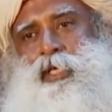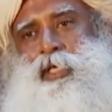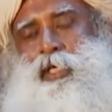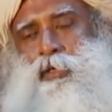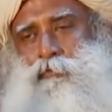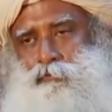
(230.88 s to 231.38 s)

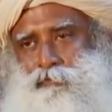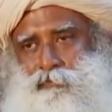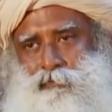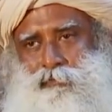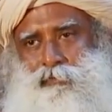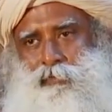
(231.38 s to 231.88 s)
If
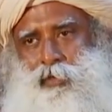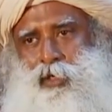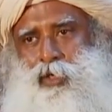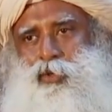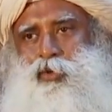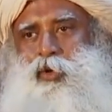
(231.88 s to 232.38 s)

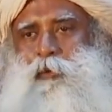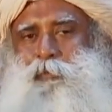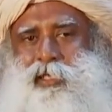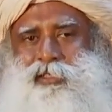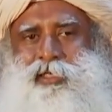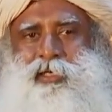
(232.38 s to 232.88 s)
your
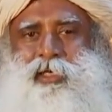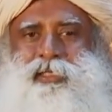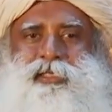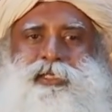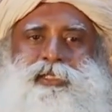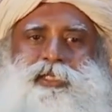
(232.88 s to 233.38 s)

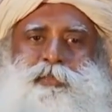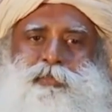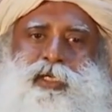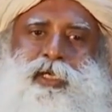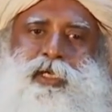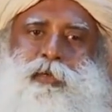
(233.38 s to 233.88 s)
pleasantness is
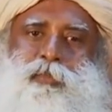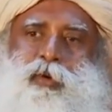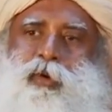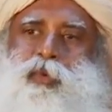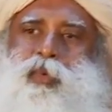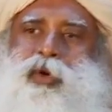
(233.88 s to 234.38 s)
dependent
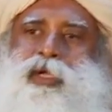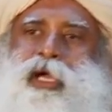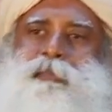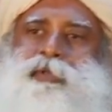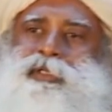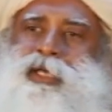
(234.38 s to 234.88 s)
upon what
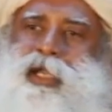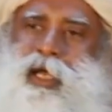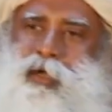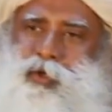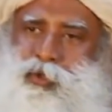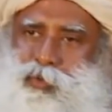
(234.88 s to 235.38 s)
happens
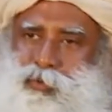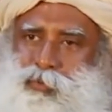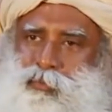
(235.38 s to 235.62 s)
around you,